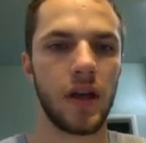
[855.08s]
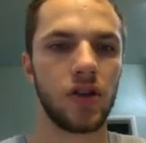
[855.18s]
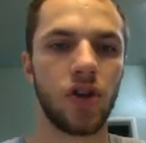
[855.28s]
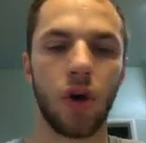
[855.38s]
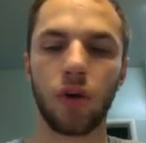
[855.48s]

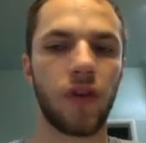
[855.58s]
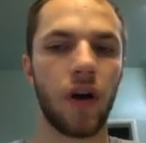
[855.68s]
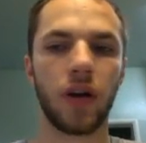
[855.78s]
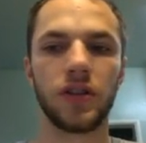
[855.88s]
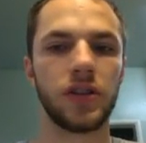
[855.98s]
Don't
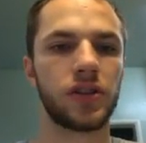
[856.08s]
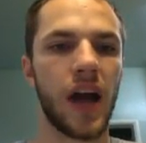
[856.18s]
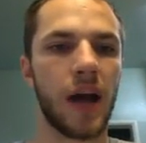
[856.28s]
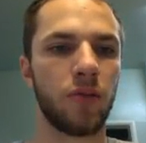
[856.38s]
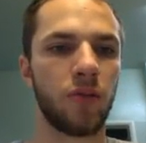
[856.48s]
fall into the
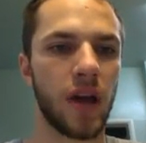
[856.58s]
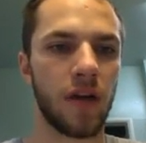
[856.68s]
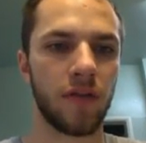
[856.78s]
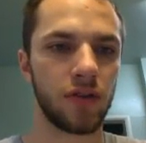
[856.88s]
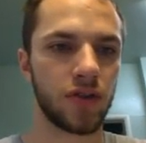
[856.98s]
trap of
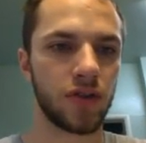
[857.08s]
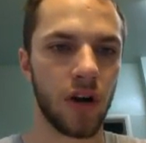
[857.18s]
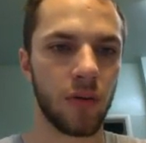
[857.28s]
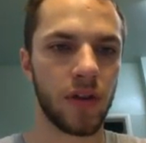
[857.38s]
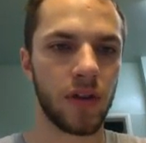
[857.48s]
whatever you
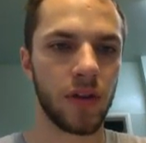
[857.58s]
start with in